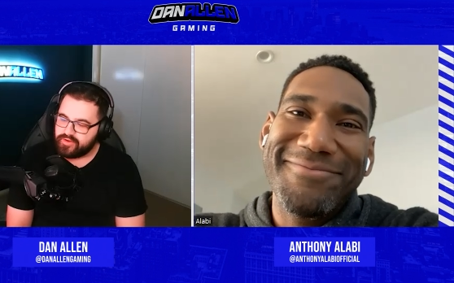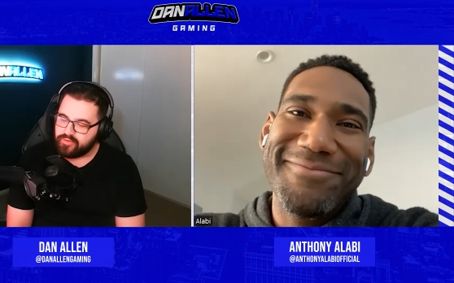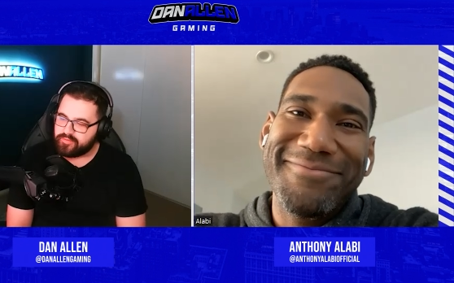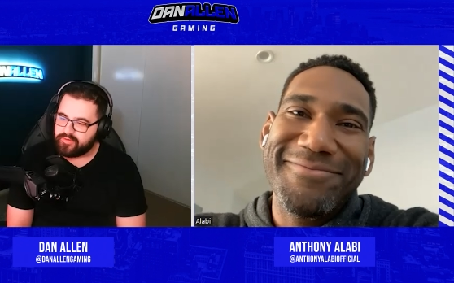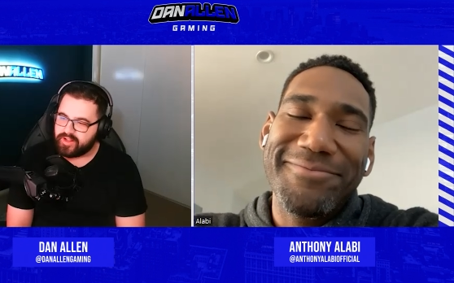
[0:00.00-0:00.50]

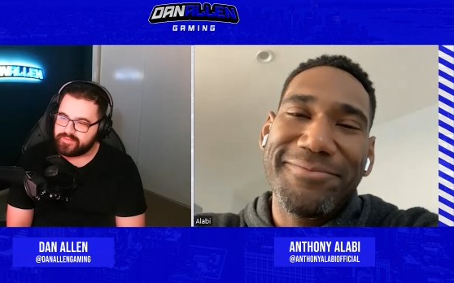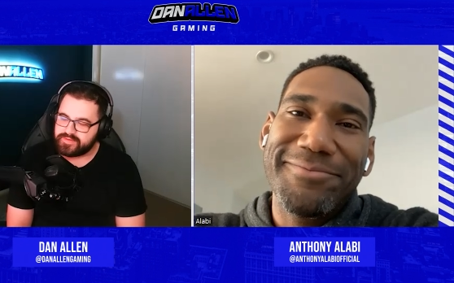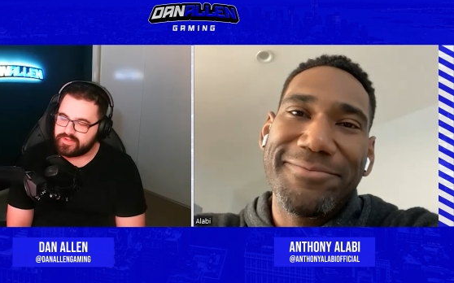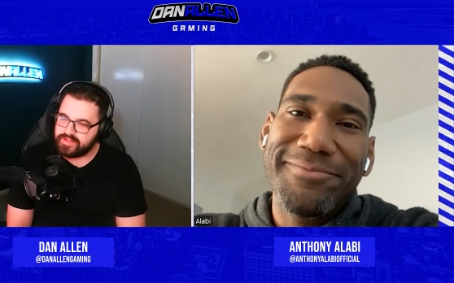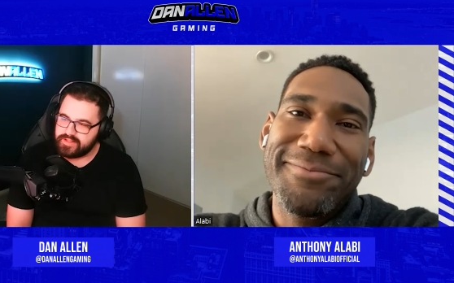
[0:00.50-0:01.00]
Speaker 1: girlfriend
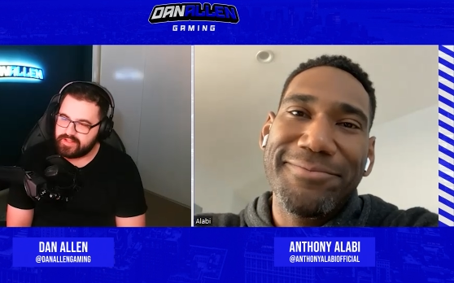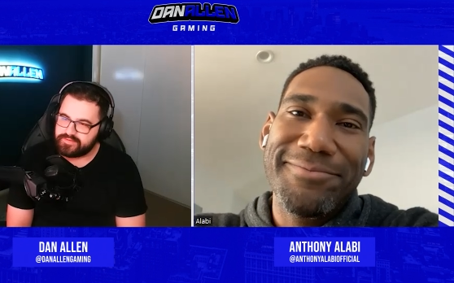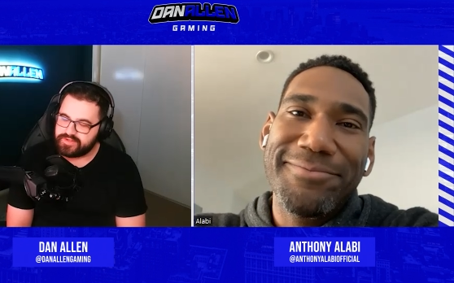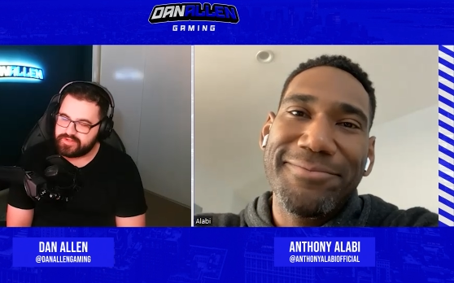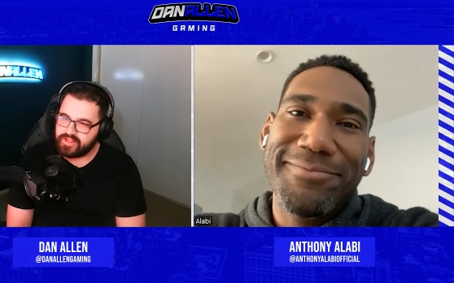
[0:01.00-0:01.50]
absolutely
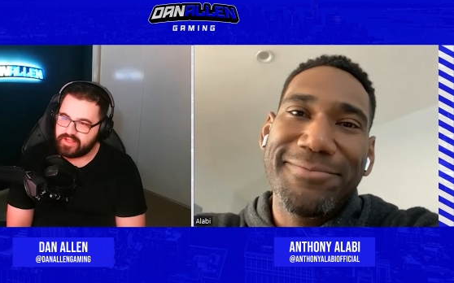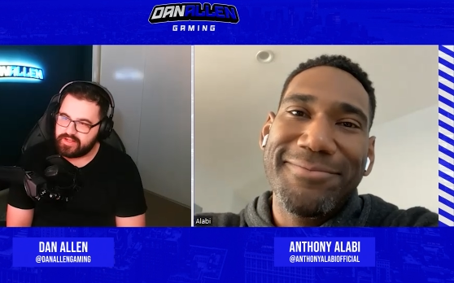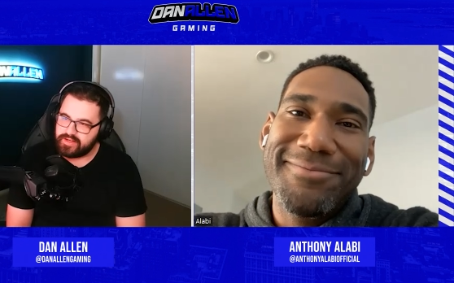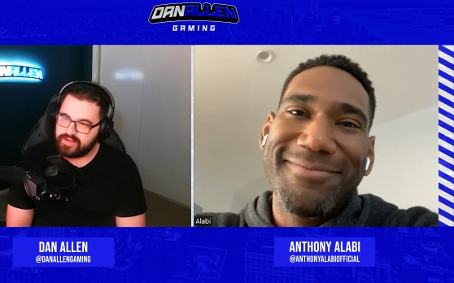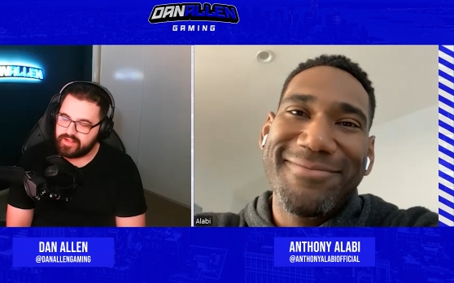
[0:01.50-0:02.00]
loves you in
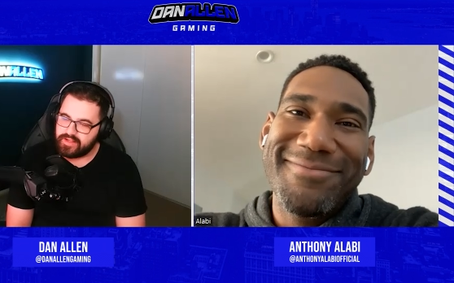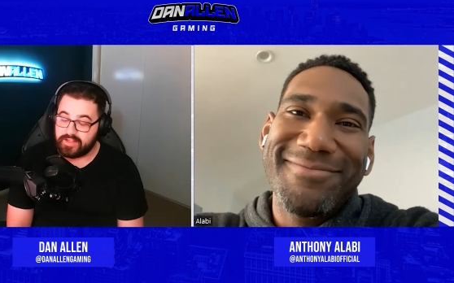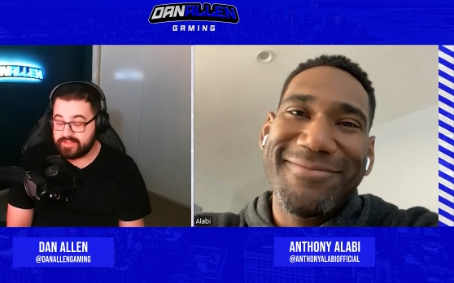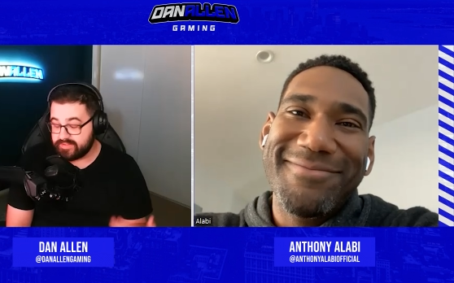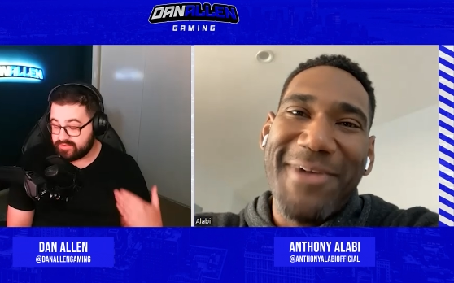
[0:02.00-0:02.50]
that,
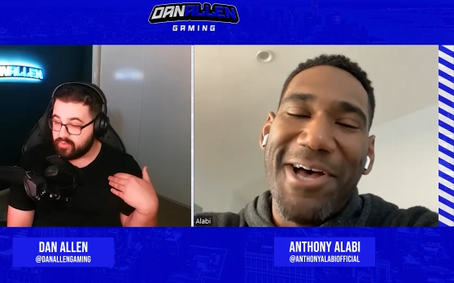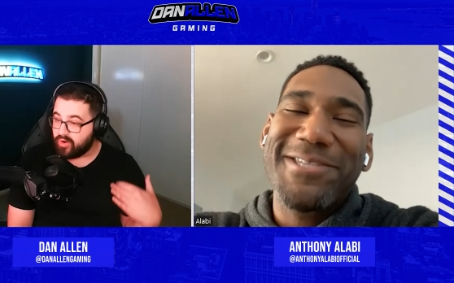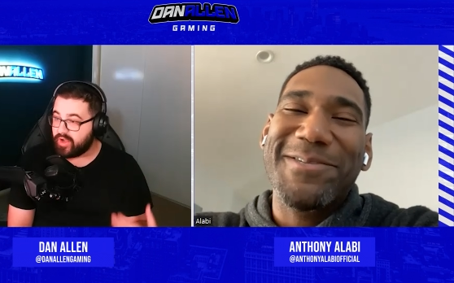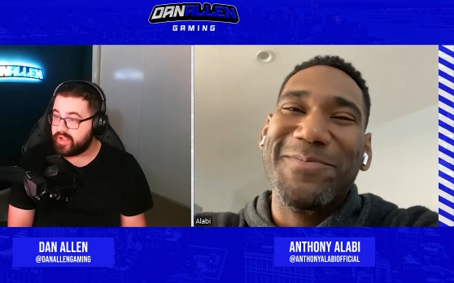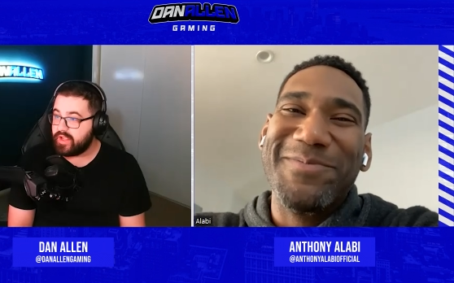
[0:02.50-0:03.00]
as do
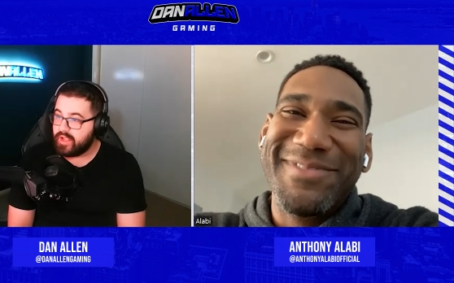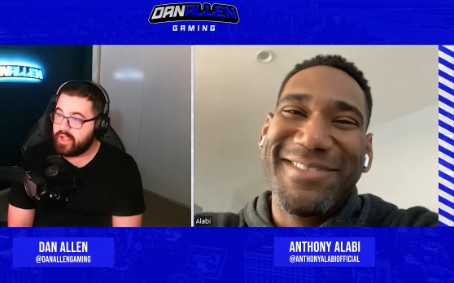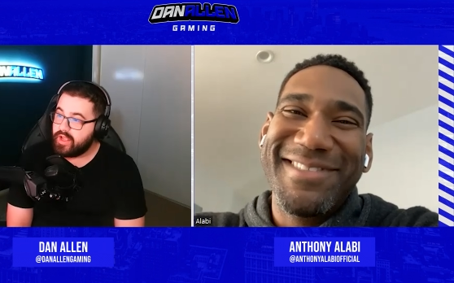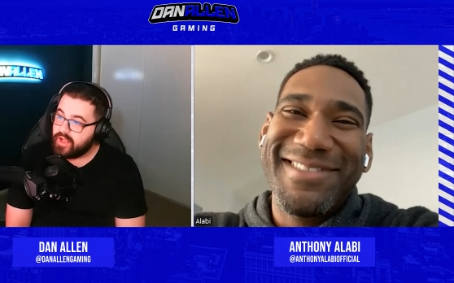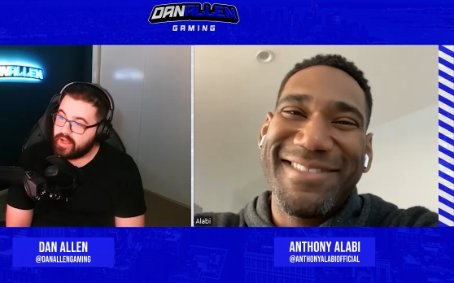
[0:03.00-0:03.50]
awesome.
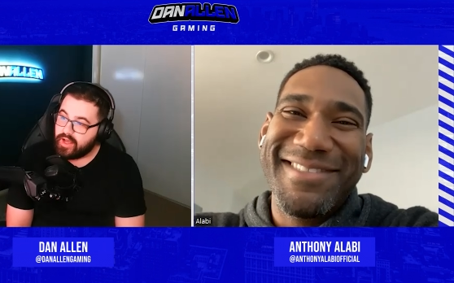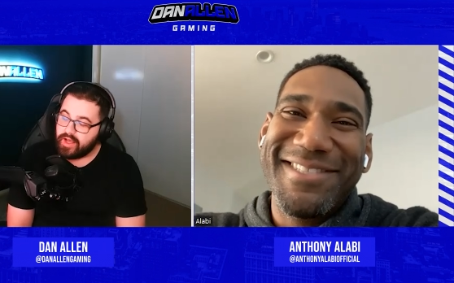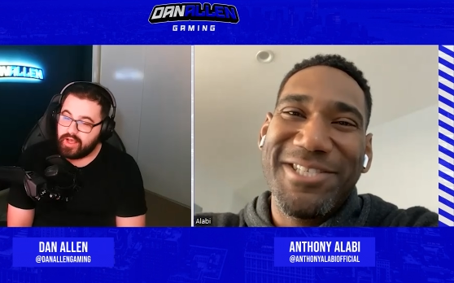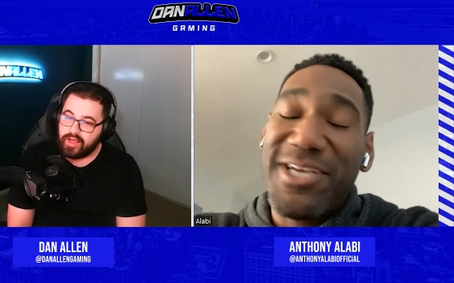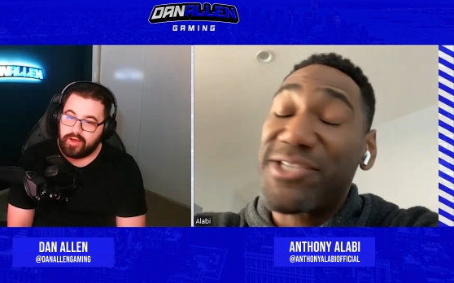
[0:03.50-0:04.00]

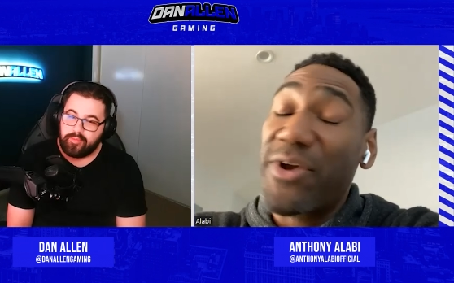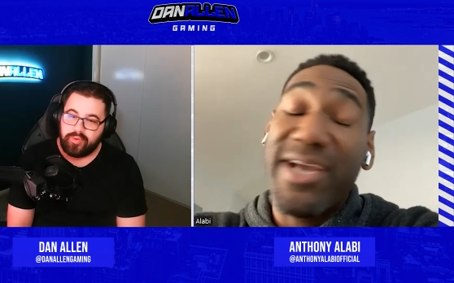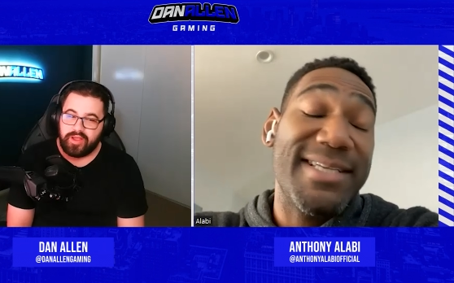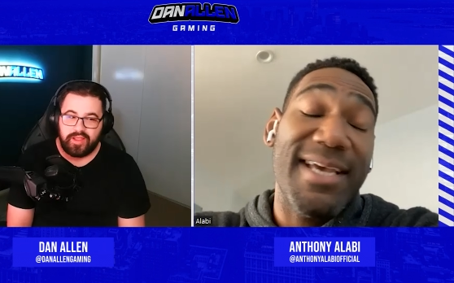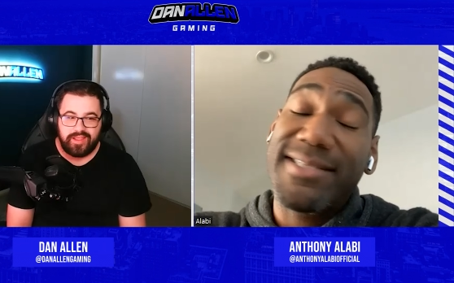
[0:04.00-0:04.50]
I. She has uh,
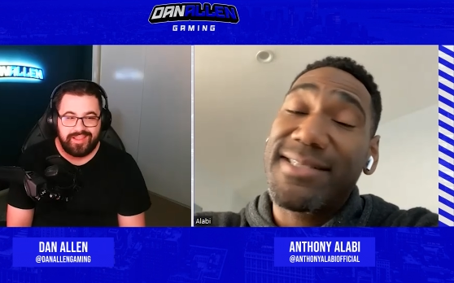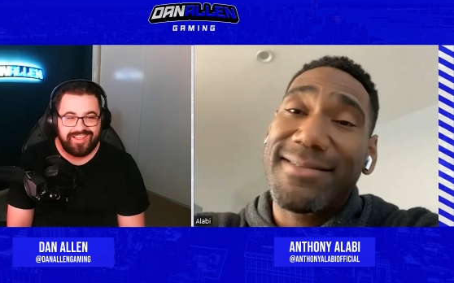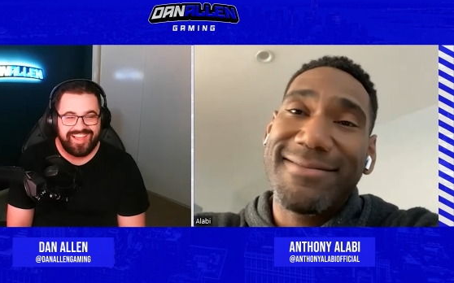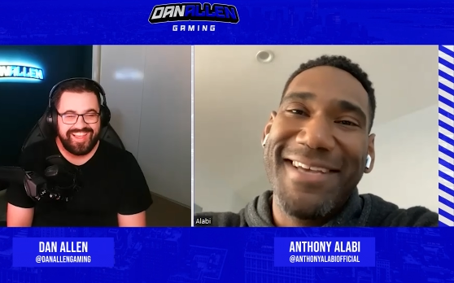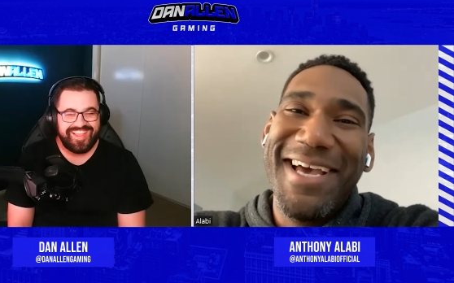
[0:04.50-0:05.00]
great
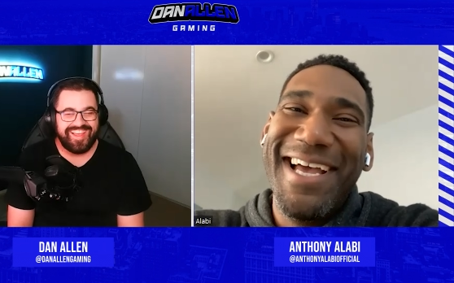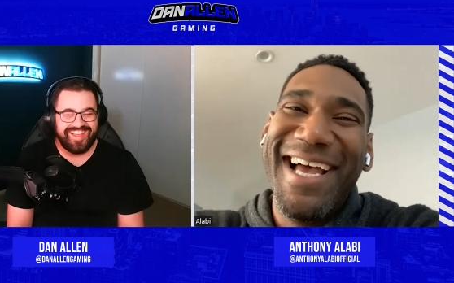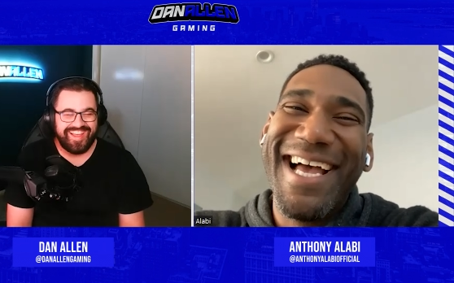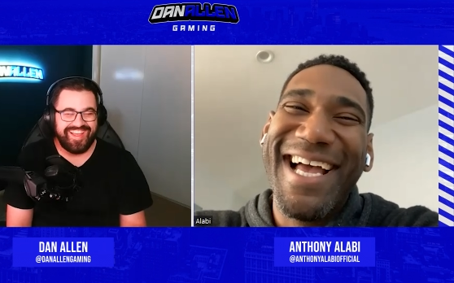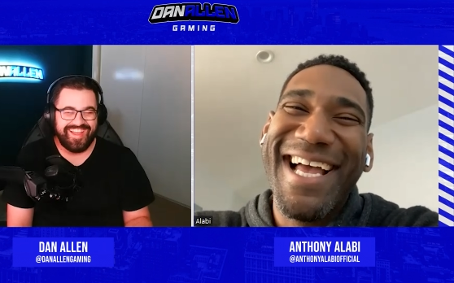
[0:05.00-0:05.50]

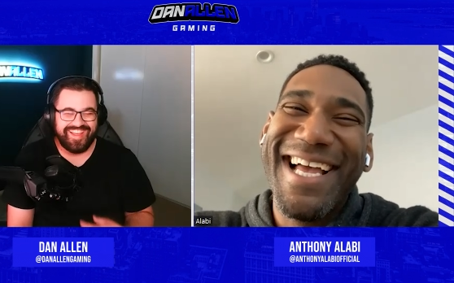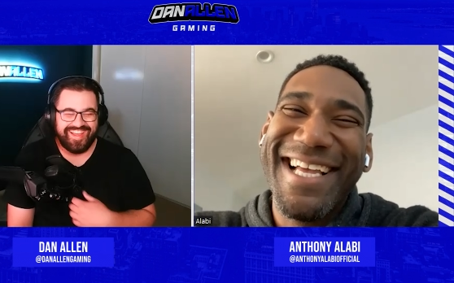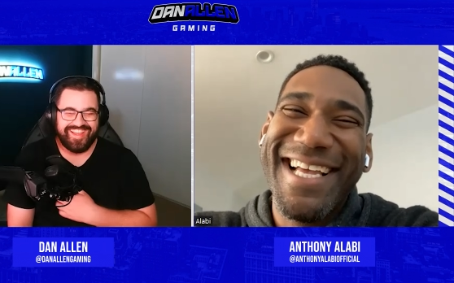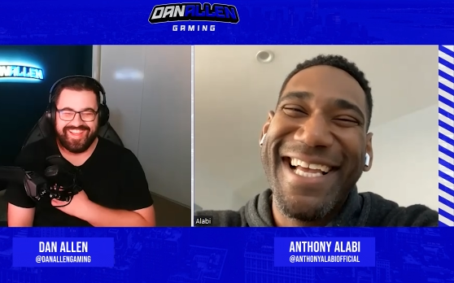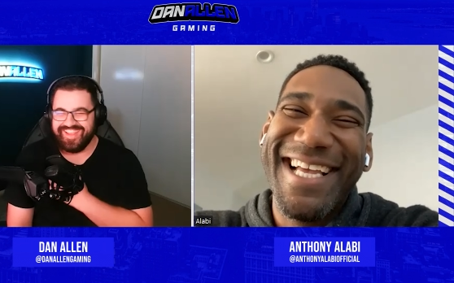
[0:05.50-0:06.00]
but,
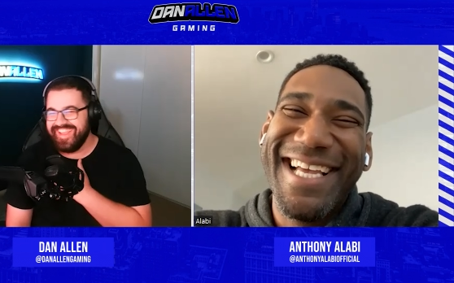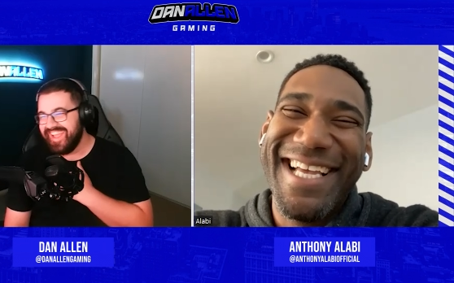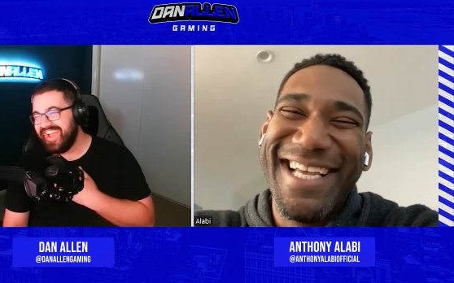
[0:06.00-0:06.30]
taste.